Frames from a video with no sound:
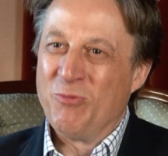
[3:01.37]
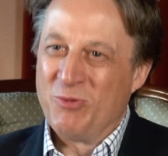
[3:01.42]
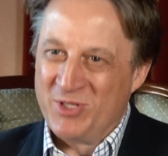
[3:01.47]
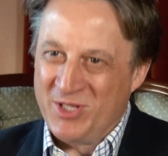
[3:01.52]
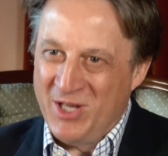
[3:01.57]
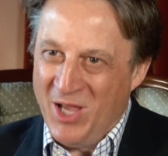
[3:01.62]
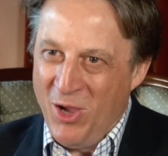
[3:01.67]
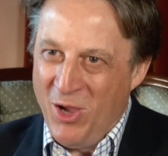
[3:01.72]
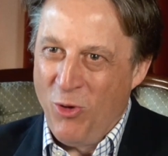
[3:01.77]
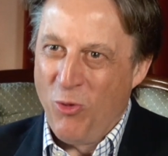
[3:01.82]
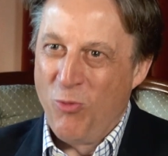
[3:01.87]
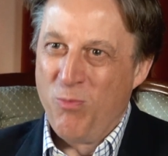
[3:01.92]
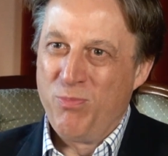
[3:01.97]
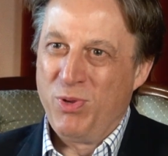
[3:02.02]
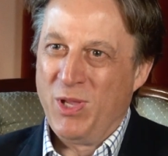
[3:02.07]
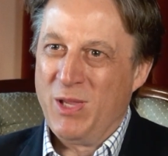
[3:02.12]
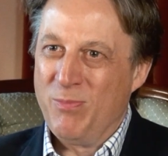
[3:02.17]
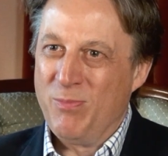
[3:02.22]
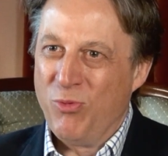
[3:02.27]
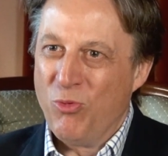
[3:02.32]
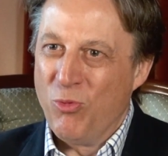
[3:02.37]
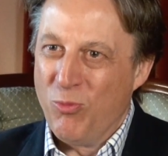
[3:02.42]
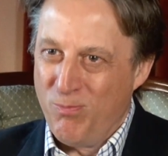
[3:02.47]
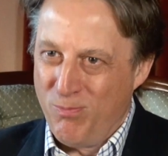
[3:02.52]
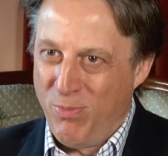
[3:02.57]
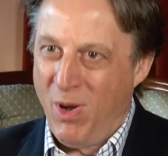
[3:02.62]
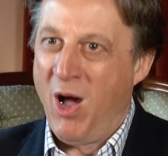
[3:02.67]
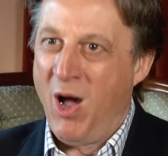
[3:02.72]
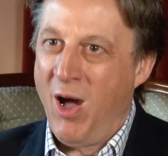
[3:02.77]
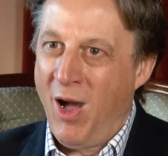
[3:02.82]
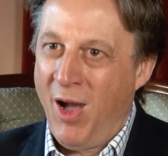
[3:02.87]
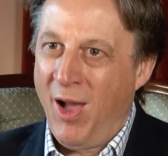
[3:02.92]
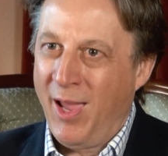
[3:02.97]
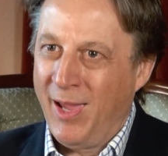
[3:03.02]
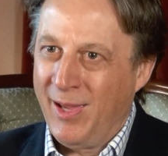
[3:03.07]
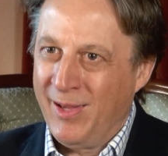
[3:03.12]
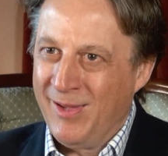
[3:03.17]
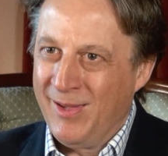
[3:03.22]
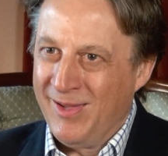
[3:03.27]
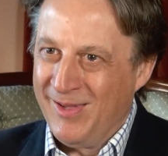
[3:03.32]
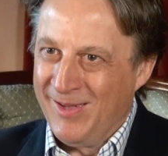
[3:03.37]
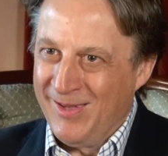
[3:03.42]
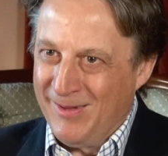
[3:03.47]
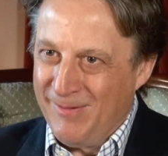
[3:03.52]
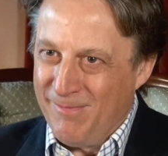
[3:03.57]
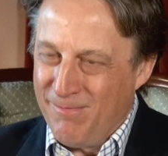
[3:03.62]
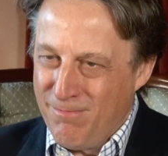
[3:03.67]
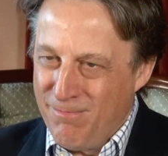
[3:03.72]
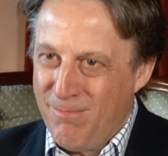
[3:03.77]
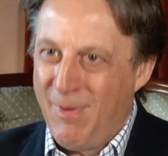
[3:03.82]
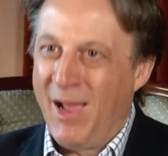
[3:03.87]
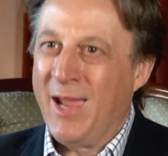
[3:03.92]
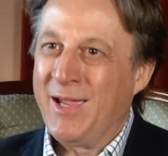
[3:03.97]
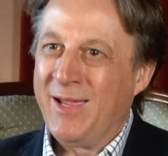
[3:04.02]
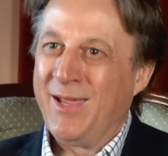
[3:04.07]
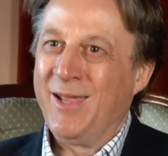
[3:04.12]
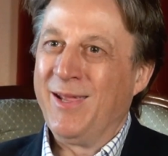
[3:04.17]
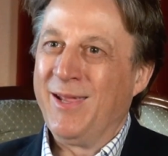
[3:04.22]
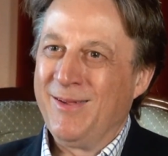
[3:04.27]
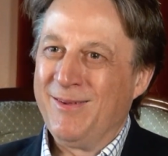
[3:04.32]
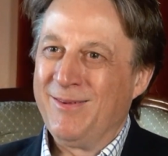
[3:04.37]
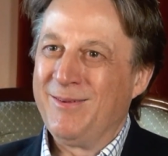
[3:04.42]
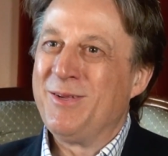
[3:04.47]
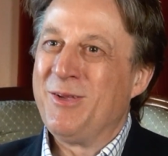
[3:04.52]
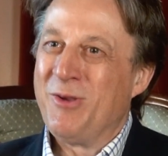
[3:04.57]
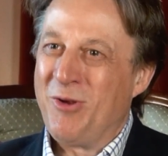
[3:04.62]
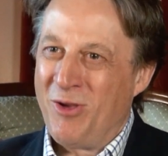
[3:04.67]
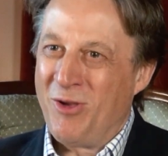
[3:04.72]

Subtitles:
was to help people by making